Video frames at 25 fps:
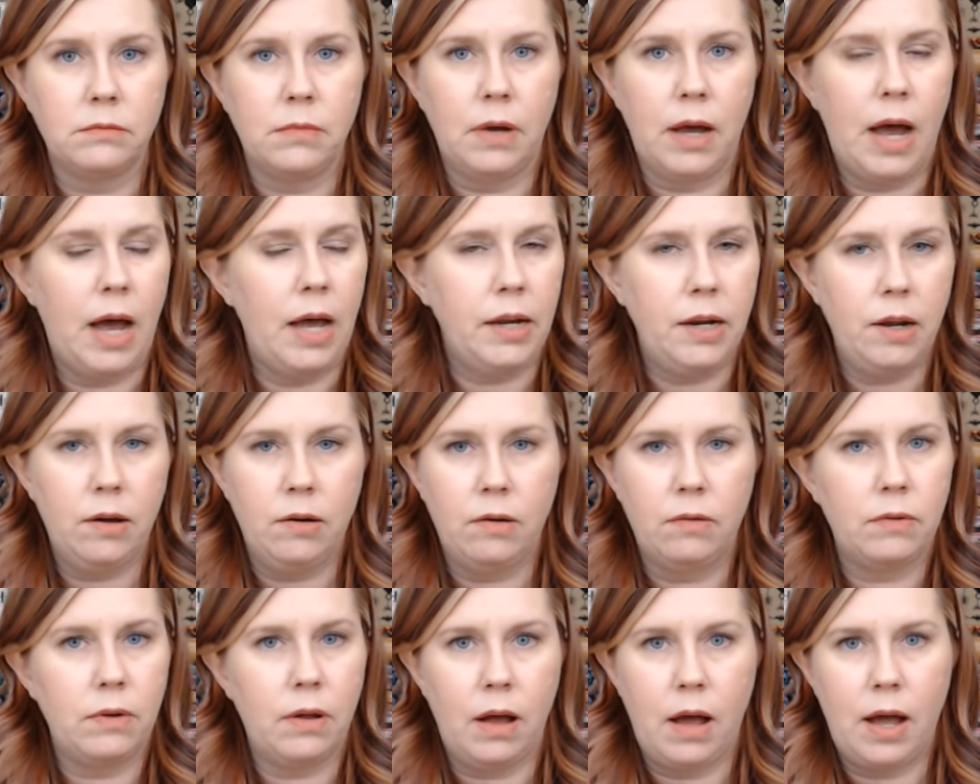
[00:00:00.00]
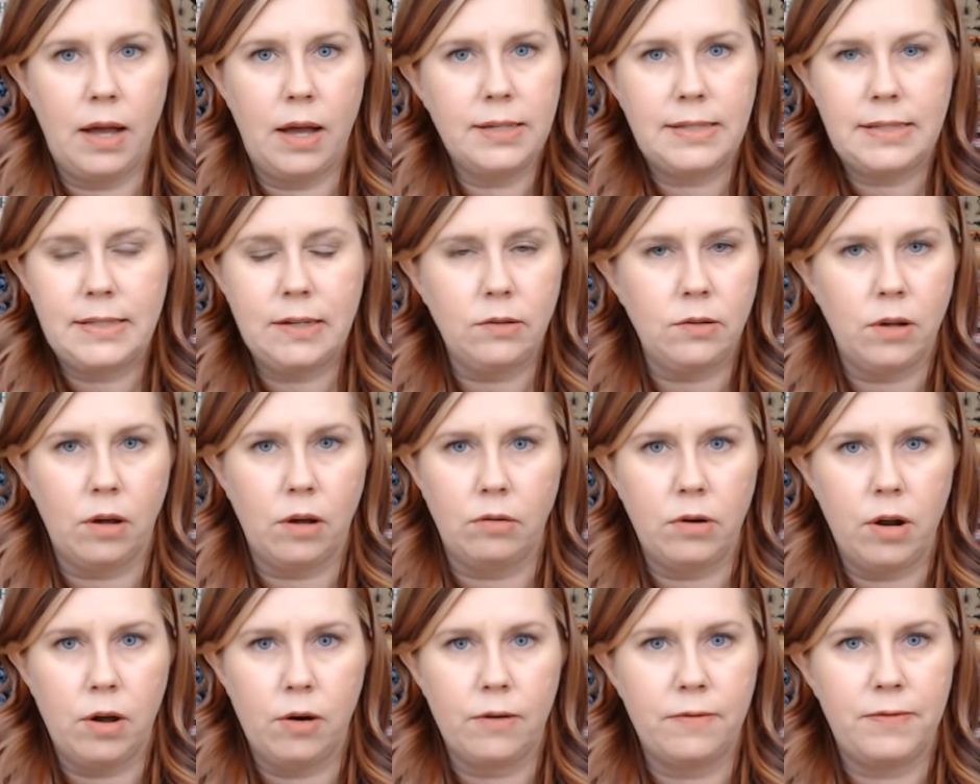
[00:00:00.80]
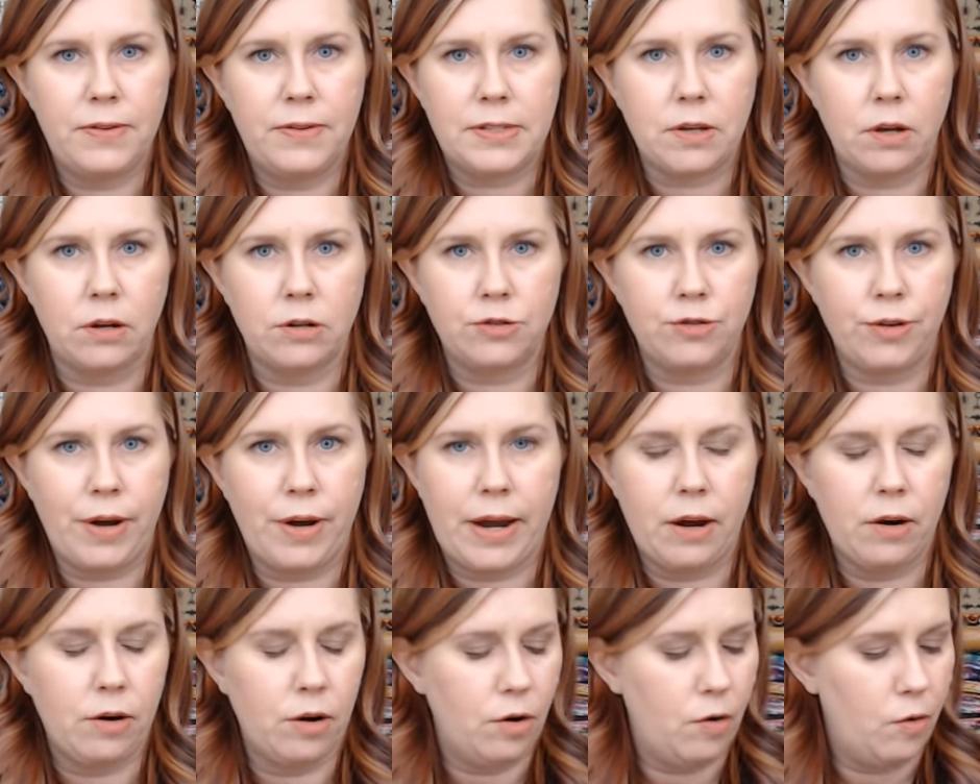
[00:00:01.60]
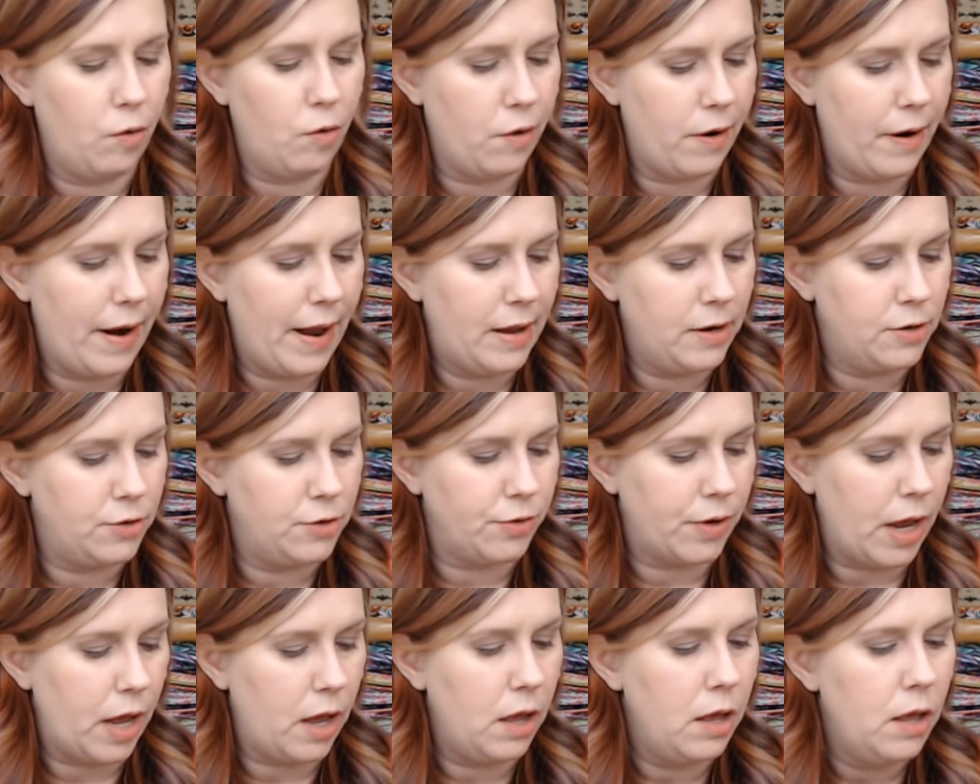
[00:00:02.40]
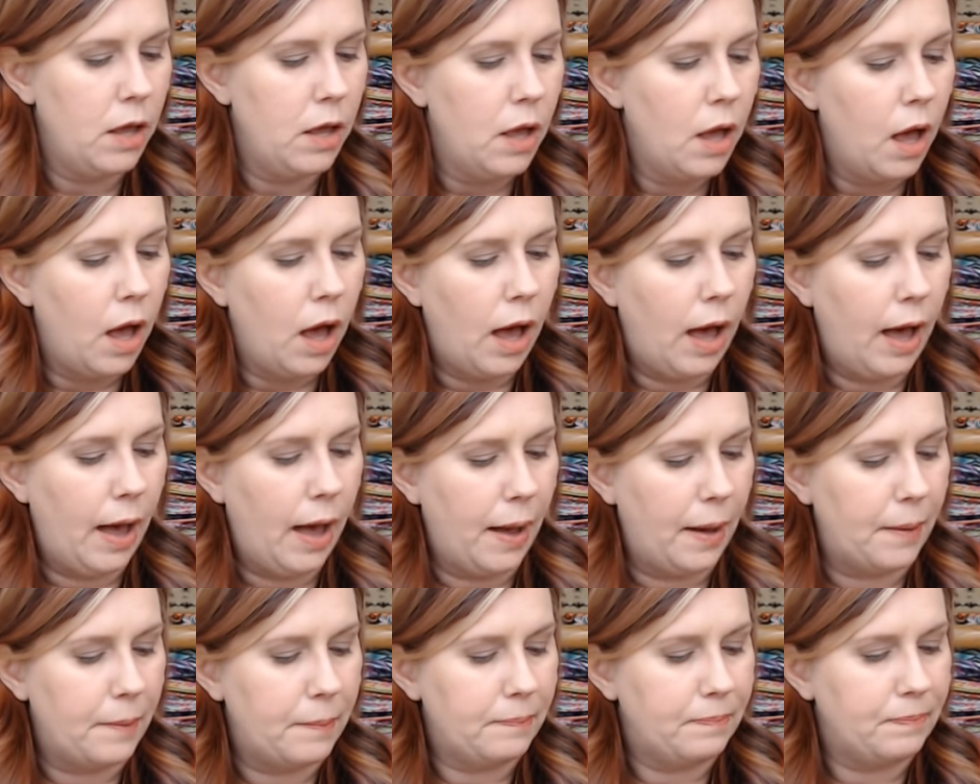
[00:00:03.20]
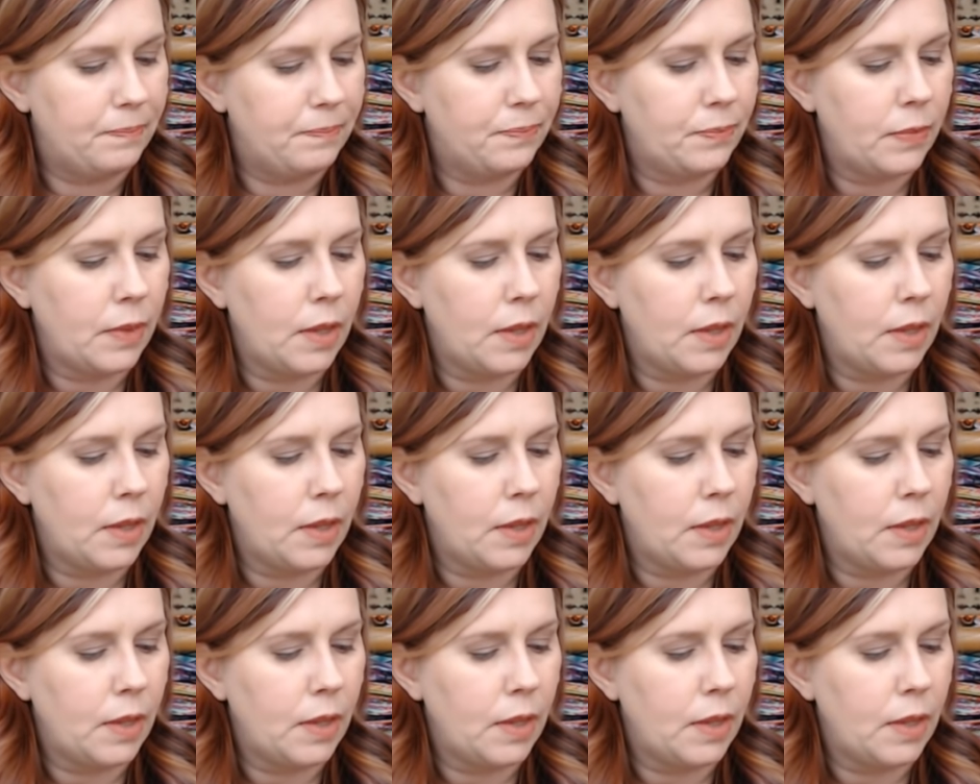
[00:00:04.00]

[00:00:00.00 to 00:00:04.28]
I don't, I still don't know if it's Andrea or, or Andrea, um,